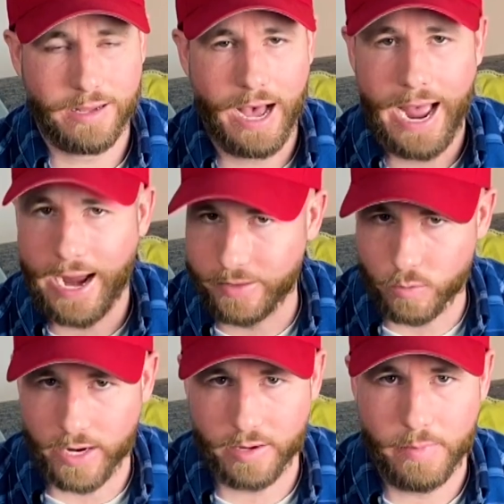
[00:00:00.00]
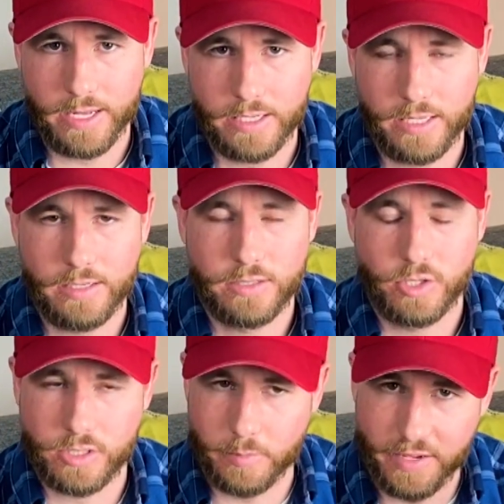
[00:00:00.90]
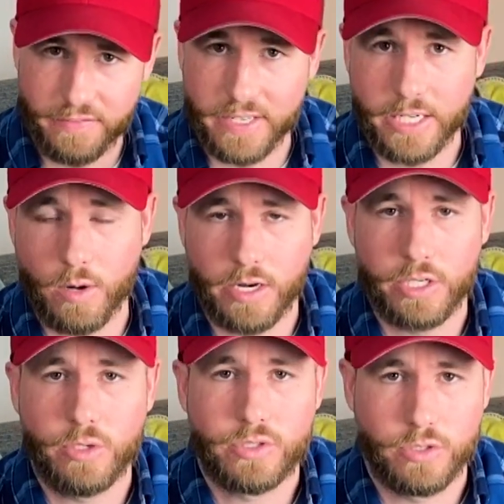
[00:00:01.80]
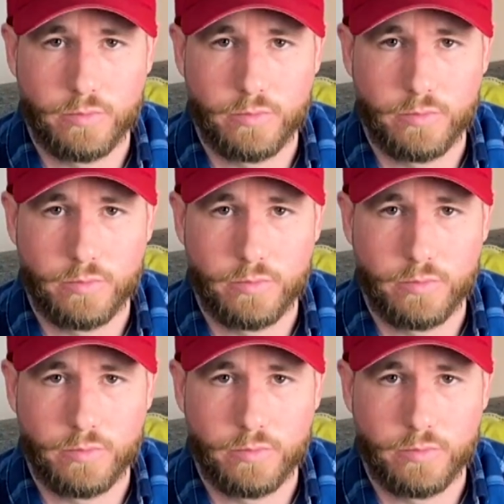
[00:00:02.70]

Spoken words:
I highly recommend it. It's just gonna be a video out on YouTube.